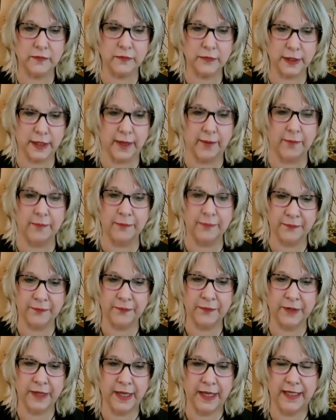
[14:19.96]
Yep.
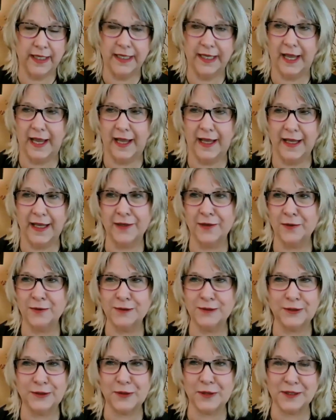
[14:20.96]
Yeah. And those
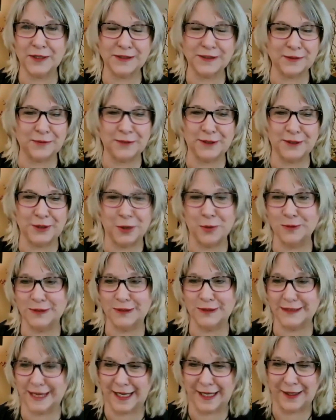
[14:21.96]
are things that we don't
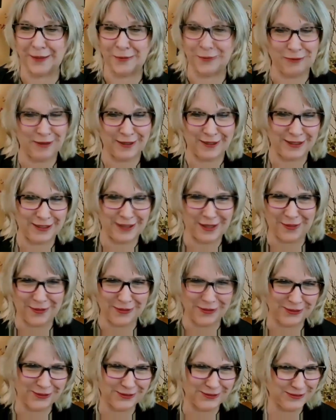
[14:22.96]
say to one
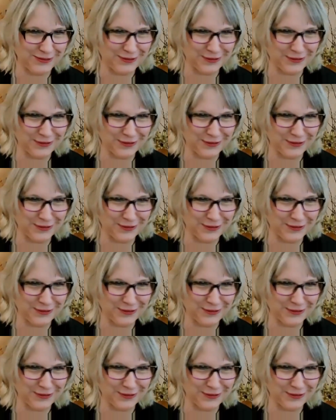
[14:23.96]
another.